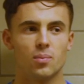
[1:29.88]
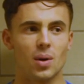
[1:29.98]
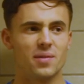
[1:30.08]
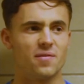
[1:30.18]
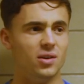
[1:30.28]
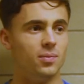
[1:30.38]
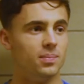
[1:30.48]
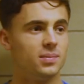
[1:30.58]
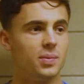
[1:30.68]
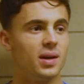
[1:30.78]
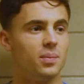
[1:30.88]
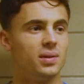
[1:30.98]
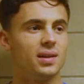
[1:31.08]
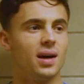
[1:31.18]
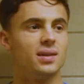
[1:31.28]
Probably film, to be
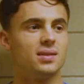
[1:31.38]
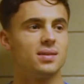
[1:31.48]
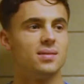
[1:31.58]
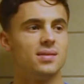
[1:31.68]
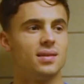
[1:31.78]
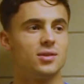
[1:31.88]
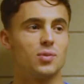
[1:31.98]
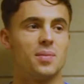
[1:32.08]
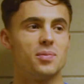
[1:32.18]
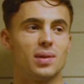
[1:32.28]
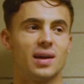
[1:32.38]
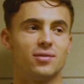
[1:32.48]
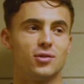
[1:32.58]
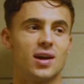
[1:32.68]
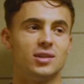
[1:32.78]
completely honest. That's what I'm applying
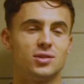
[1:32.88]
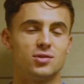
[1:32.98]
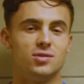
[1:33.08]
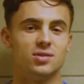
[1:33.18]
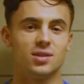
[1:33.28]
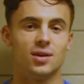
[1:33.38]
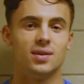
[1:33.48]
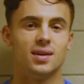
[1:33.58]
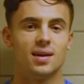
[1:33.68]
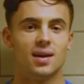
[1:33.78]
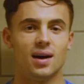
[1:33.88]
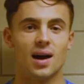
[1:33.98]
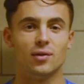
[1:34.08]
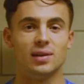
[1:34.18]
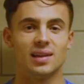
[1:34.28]
for graduate school, so.
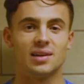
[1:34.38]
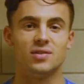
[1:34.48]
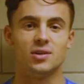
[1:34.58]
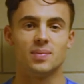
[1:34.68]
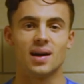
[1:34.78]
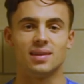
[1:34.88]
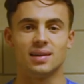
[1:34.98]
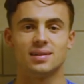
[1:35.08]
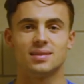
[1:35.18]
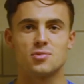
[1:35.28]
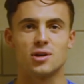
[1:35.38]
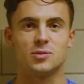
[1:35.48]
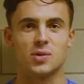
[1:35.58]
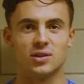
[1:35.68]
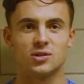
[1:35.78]
I really like film. I think we
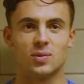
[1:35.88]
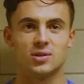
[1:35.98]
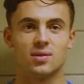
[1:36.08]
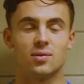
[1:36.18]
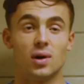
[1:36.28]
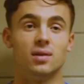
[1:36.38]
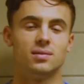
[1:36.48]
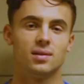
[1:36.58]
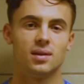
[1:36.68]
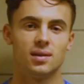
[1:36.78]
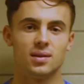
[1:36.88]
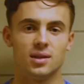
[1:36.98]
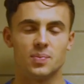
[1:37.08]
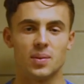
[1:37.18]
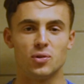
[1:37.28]
experience so much, well,
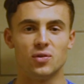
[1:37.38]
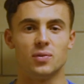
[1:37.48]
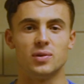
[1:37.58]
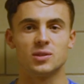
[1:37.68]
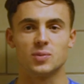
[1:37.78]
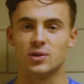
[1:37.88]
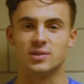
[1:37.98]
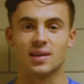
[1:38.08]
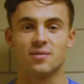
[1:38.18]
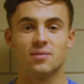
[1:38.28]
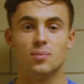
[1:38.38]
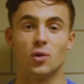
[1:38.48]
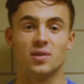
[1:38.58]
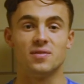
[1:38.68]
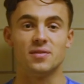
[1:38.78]
it's been proven we experience like
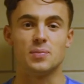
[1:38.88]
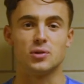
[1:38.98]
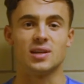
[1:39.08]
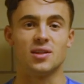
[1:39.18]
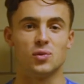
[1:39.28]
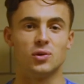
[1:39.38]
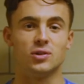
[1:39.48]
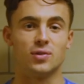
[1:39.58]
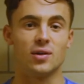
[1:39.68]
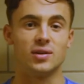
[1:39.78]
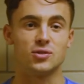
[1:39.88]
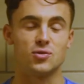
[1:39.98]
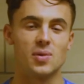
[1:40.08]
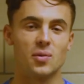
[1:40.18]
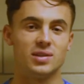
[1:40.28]
more than 50% of the world around us
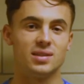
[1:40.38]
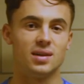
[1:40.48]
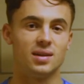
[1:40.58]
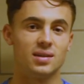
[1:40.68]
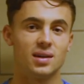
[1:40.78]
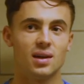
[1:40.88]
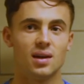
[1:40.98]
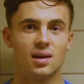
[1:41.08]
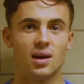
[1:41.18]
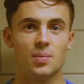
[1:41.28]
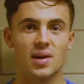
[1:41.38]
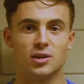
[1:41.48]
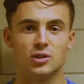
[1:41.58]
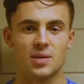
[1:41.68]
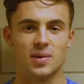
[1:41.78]
through what we see, and the
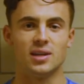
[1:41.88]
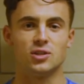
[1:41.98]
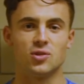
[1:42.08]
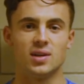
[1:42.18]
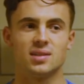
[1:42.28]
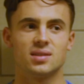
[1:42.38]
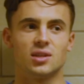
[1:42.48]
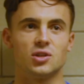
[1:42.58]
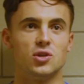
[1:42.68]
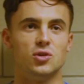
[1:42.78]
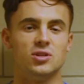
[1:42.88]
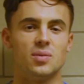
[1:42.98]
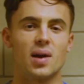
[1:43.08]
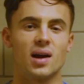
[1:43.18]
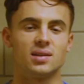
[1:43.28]
entertainment industry has such a huge
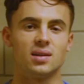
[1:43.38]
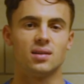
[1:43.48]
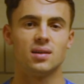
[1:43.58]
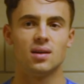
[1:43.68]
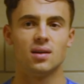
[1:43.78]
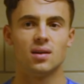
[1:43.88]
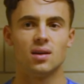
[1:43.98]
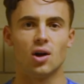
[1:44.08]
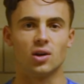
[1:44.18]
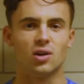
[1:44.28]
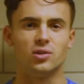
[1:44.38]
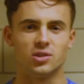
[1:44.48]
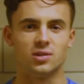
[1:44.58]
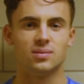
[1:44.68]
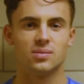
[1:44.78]
impact on our
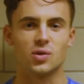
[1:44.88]
culture.